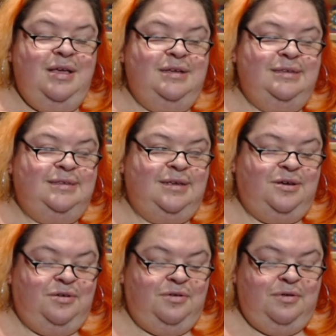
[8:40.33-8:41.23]

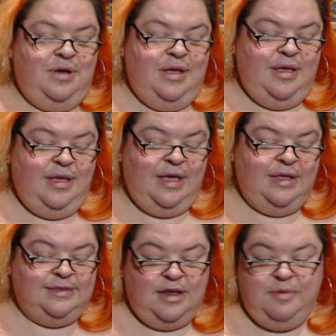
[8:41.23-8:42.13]
So
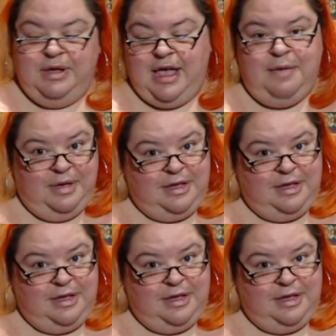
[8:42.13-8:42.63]
it's going to be epic.